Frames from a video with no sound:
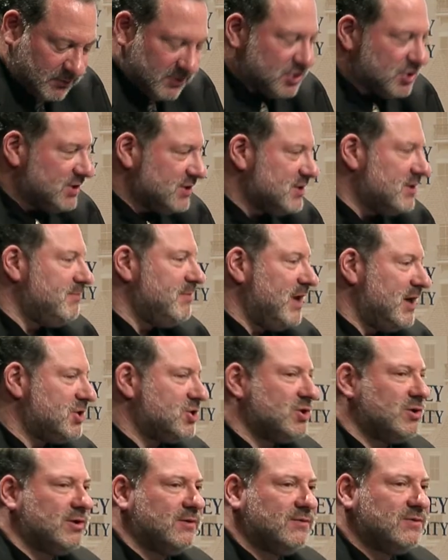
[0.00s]
which is a
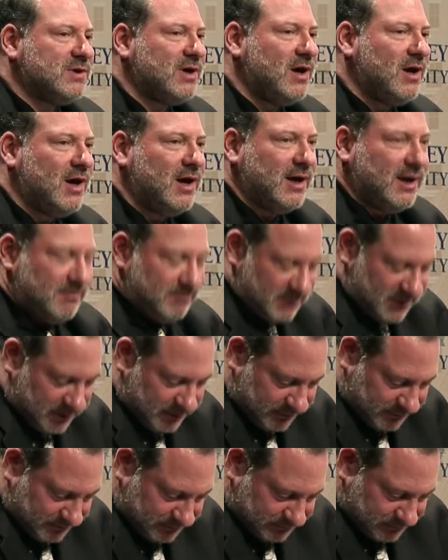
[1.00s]
measure of time.
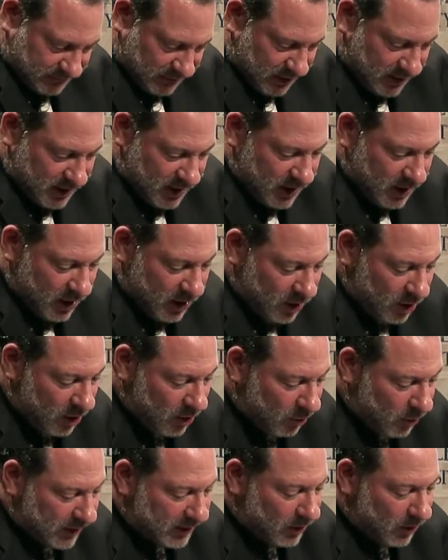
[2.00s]

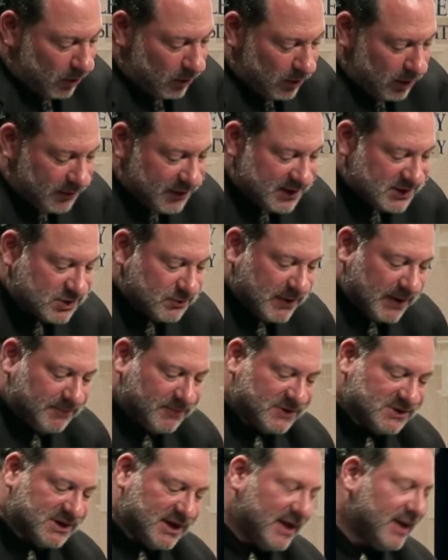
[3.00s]
What all this
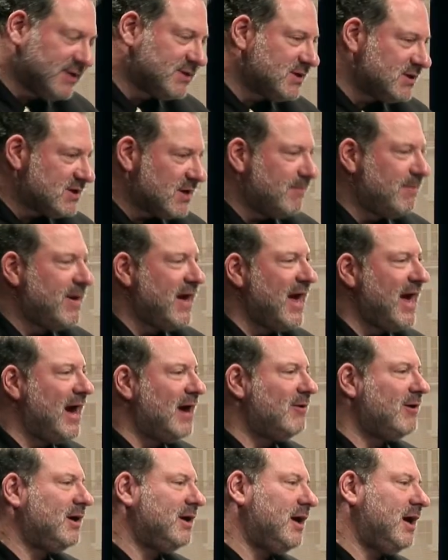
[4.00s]
represents is a
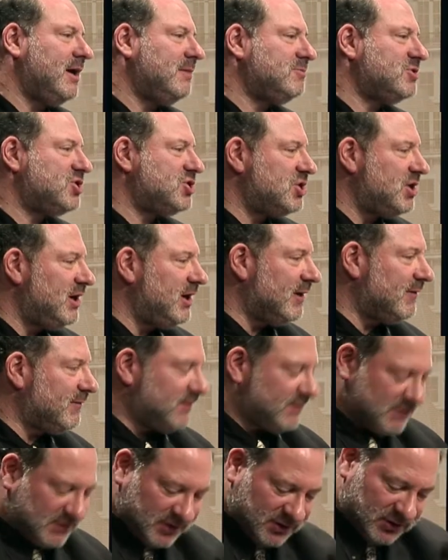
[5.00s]
paradigm
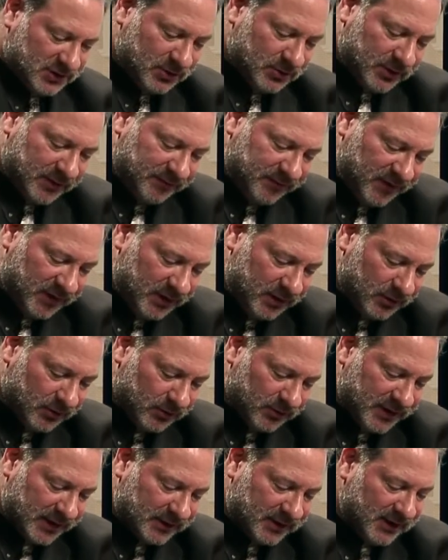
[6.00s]
shift to a
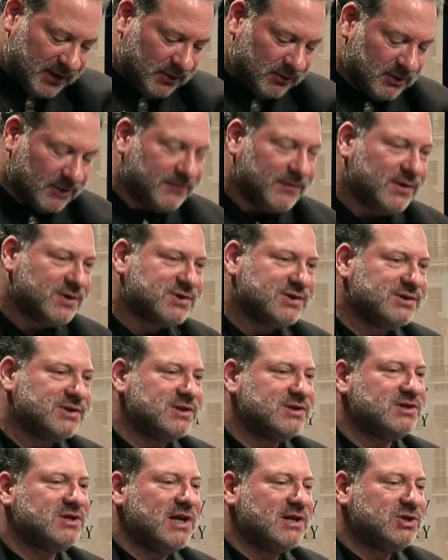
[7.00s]
view that the universe is
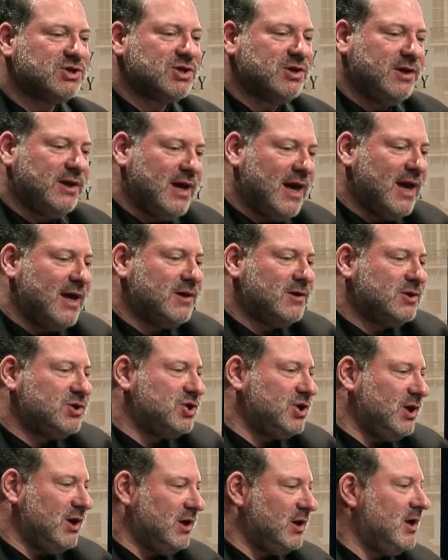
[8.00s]
essentially
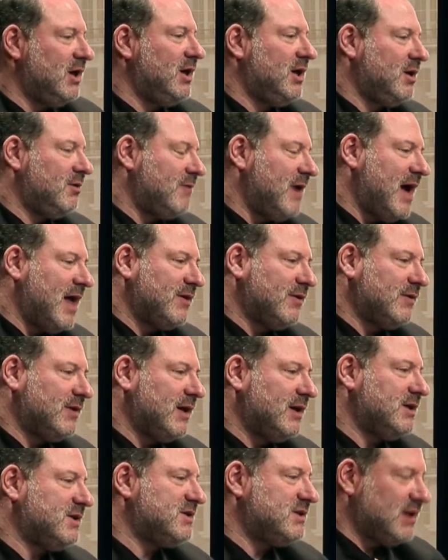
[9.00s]
energy rather
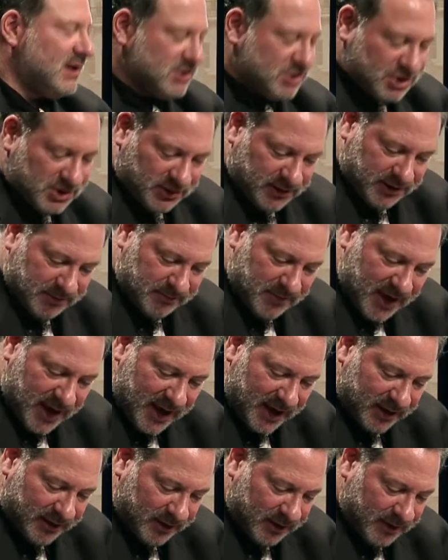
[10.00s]
than essentially
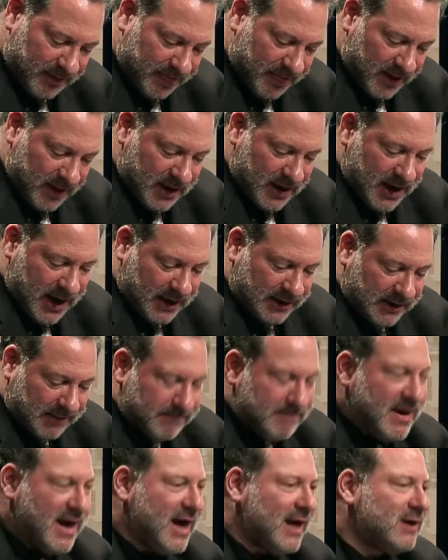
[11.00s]
matter, and that
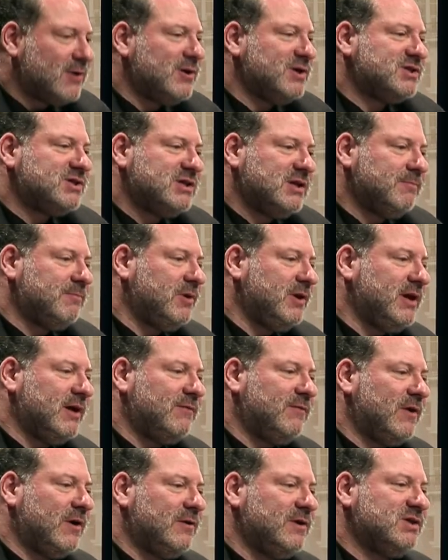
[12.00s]
matter is simply a
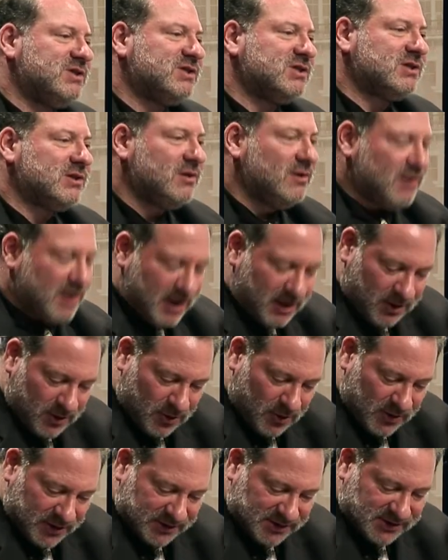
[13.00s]
very
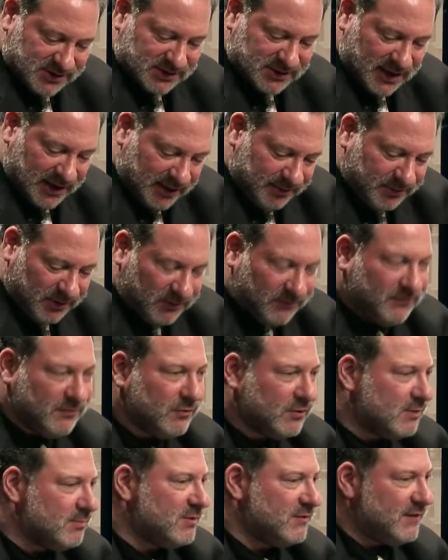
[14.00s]
slow and stable
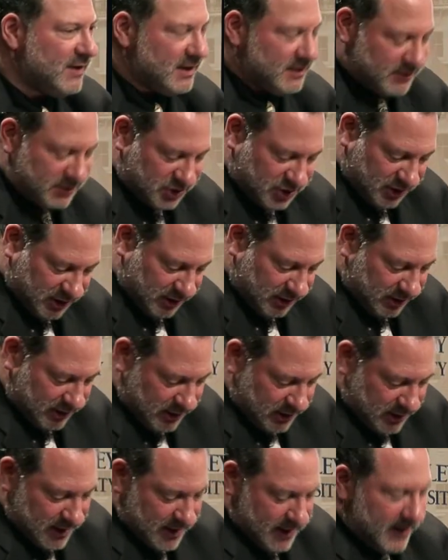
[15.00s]
form of energy.
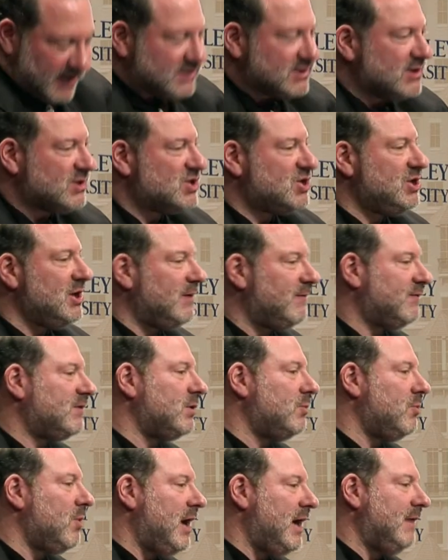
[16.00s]
It's a shift
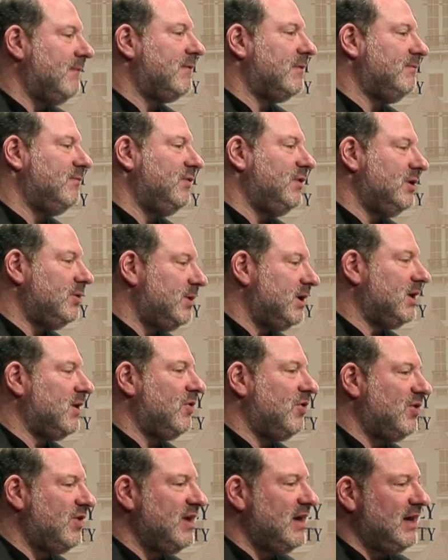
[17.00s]
away from viewing
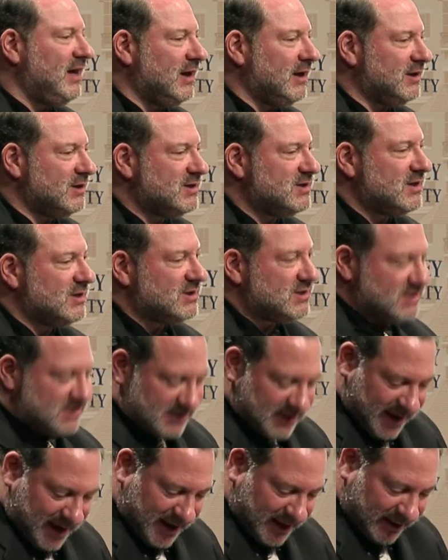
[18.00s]
things as
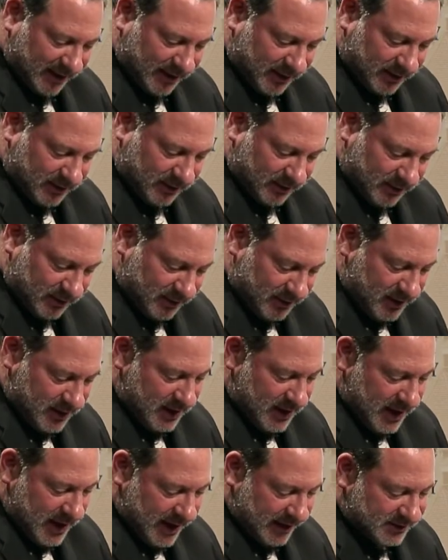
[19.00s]
static
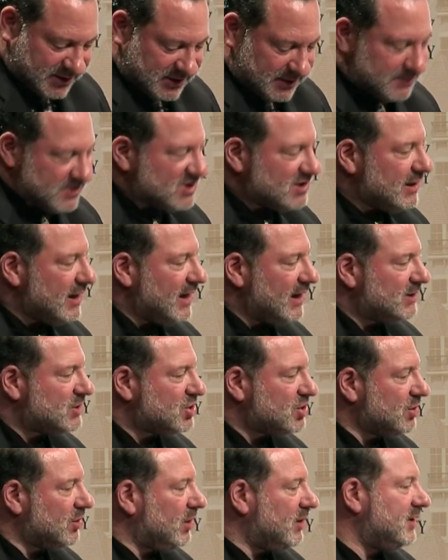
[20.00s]
and
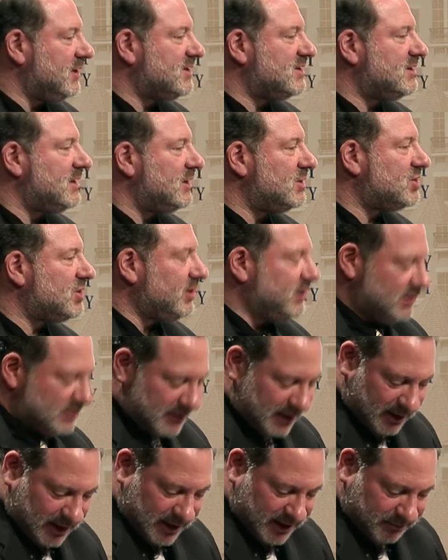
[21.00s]
substantial and essentially
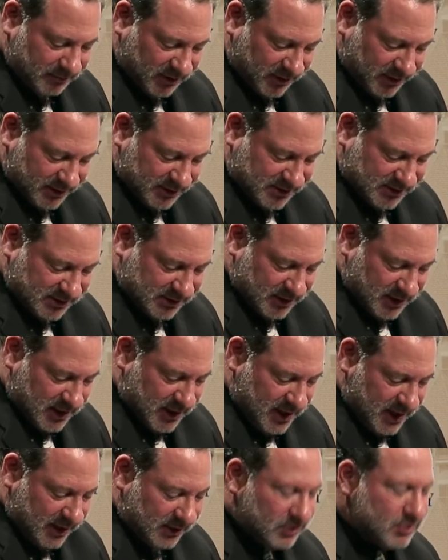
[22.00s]
timeless,
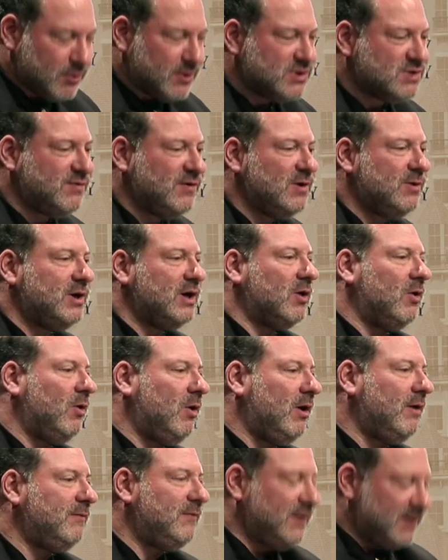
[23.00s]
and towards viewing
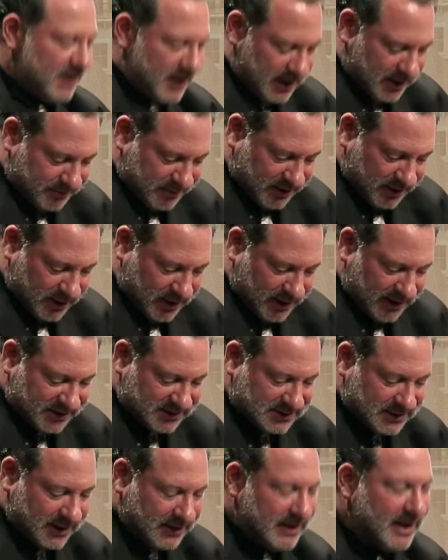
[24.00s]
all phenomena as
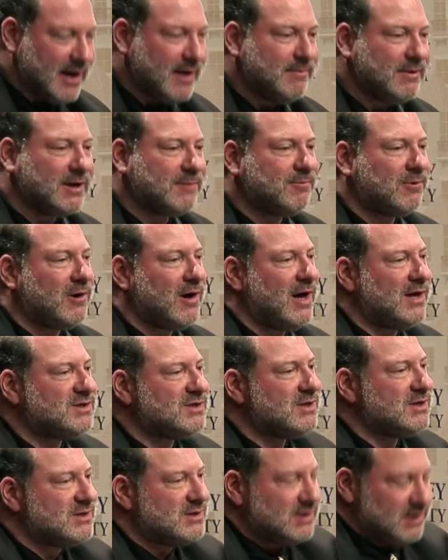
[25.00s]
dynamic
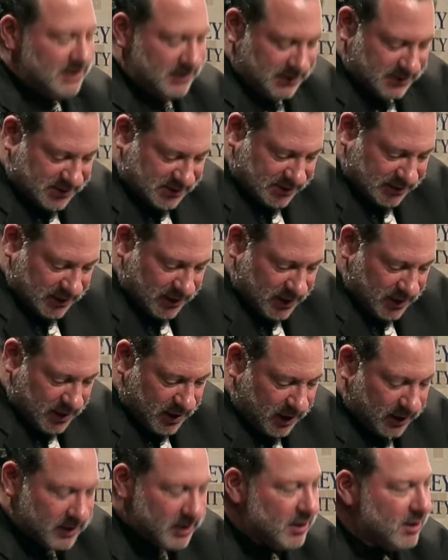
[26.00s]
processes
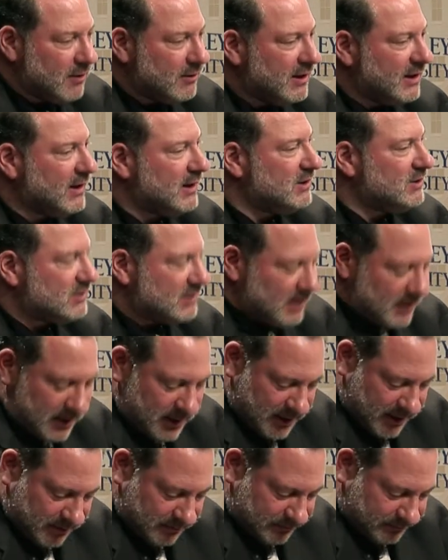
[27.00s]
occurring in
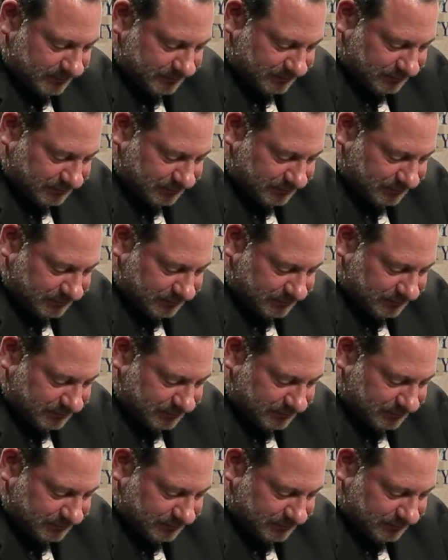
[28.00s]
time.